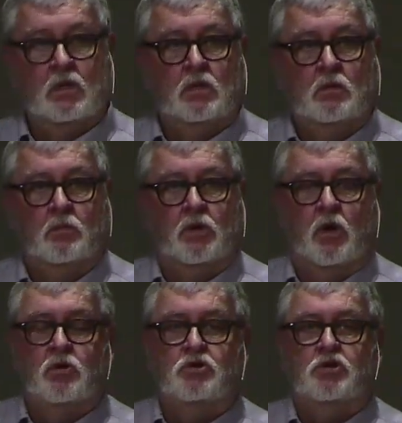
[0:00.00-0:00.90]
But
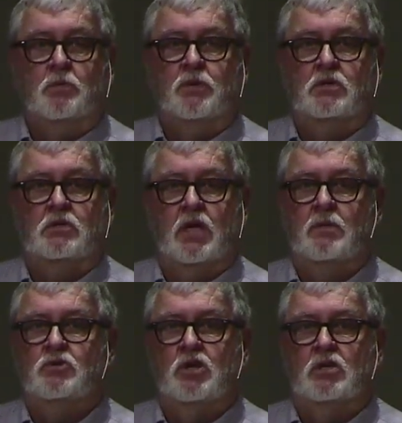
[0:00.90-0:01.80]
ownership is
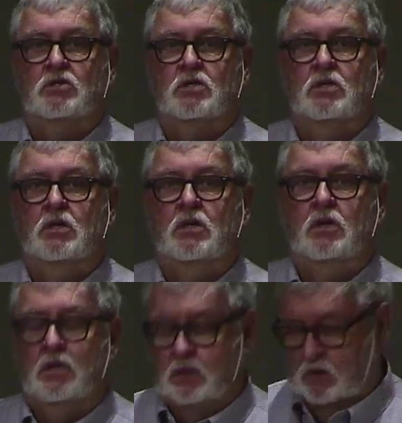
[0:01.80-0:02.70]
game changing.
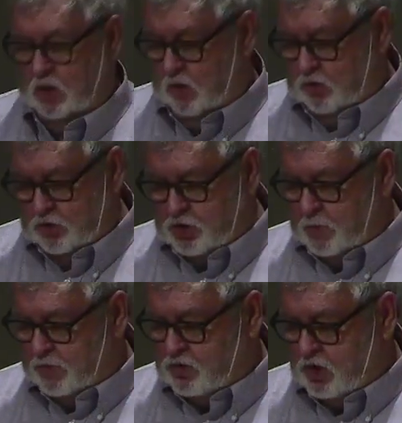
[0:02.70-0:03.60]

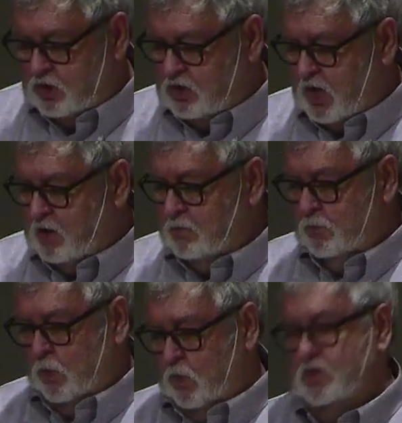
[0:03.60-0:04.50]
Ownership is just that
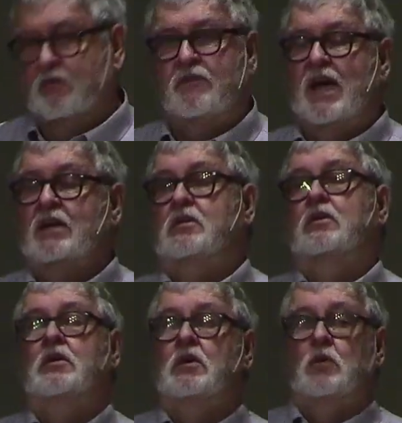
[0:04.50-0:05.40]
important. In fact,
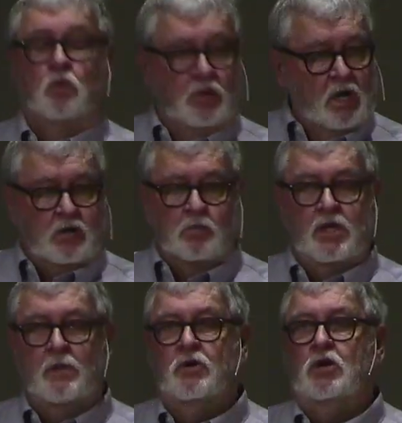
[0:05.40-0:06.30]
we're not going to be
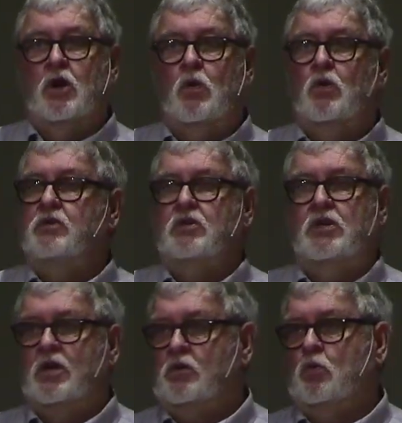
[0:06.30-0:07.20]
able to go on till
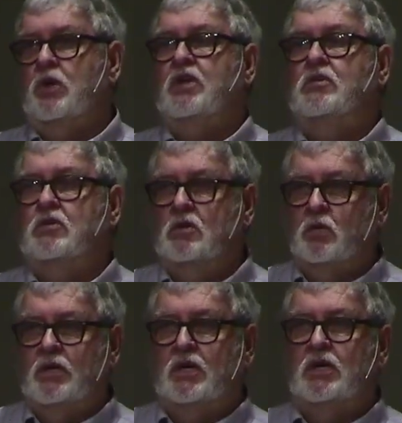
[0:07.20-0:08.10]
next week until
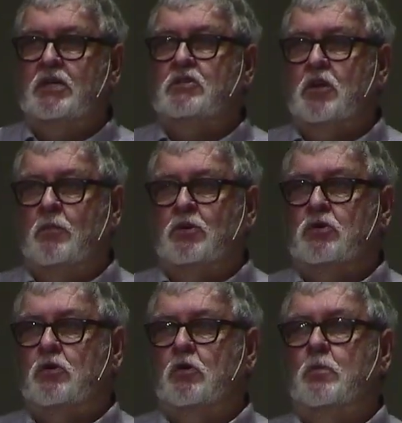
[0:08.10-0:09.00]
we at least come to
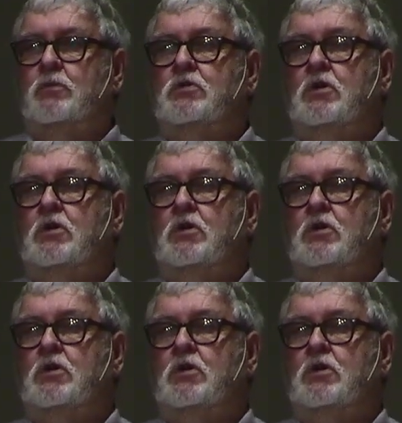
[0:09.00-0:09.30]
terms